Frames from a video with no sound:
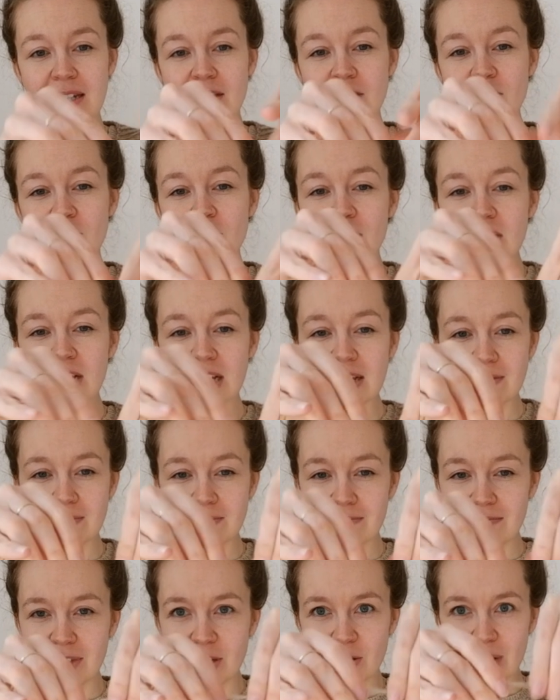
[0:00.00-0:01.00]

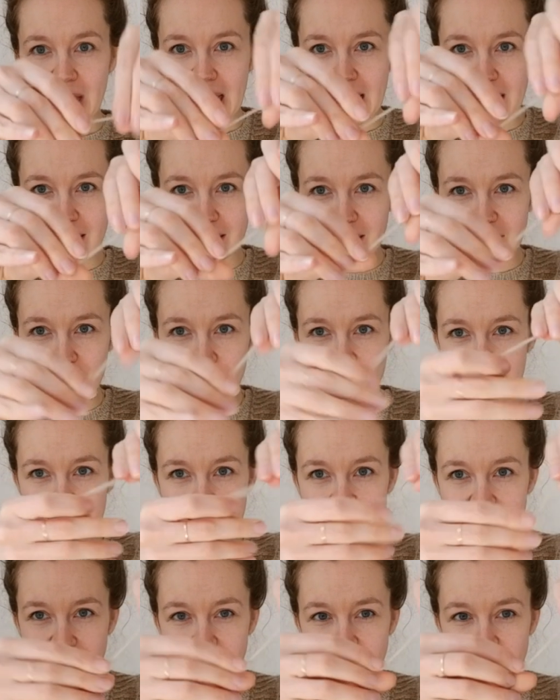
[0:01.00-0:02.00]
You can spin
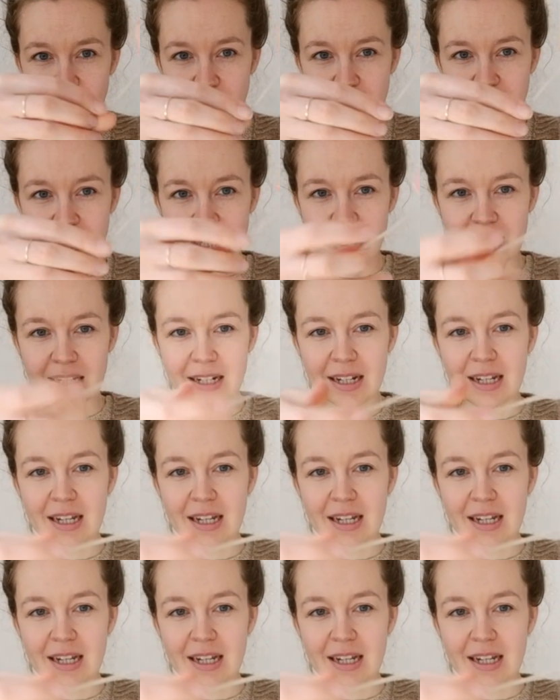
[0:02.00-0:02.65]
it a little bit